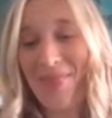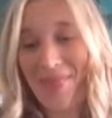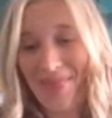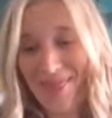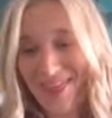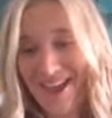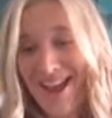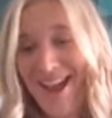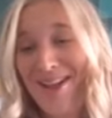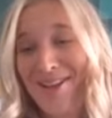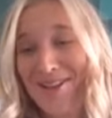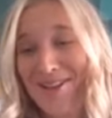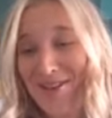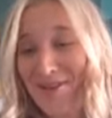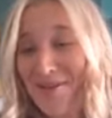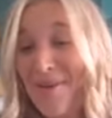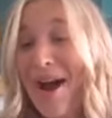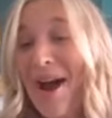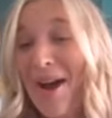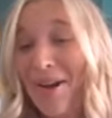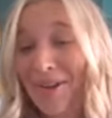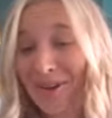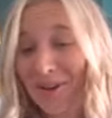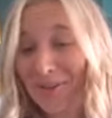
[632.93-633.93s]
that
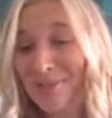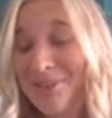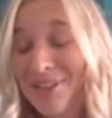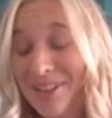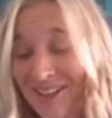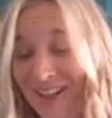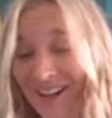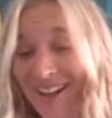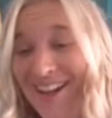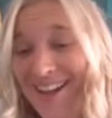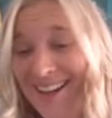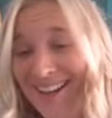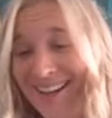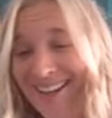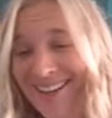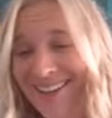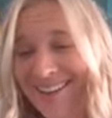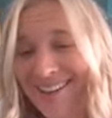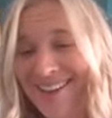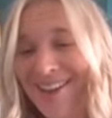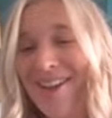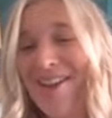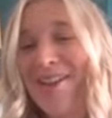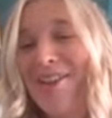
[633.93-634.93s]
you are
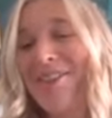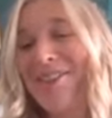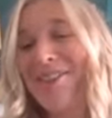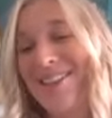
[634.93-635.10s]
applying